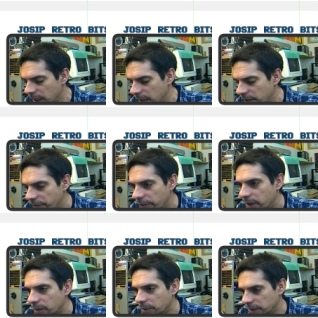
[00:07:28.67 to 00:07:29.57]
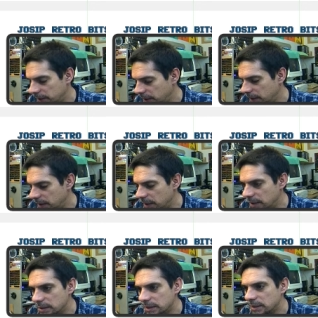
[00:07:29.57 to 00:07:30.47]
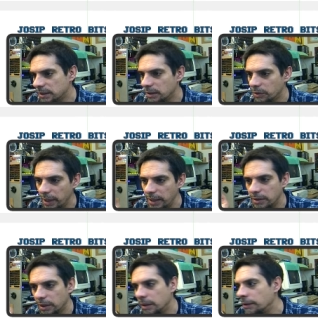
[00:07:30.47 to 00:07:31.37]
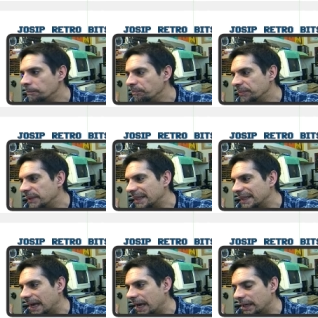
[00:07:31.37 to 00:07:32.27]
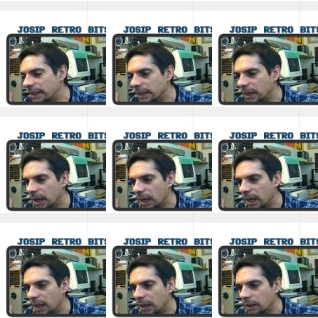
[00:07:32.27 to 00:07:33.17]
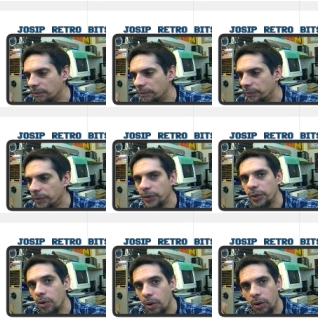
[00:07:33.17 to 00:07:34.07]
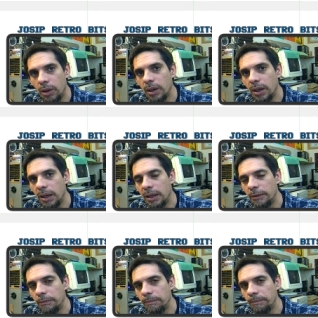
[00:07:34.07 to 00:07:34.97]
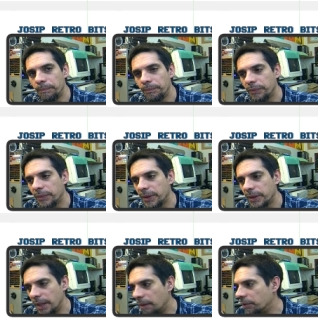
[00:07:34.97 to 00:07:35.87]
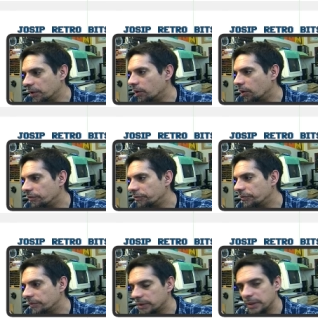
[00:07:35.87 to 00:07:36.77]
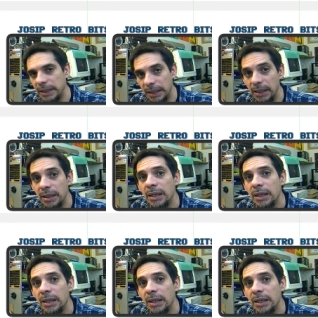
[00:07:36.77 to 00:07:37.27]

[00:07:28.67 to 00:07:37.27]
if variable t is greater than um, the whole um, number of t,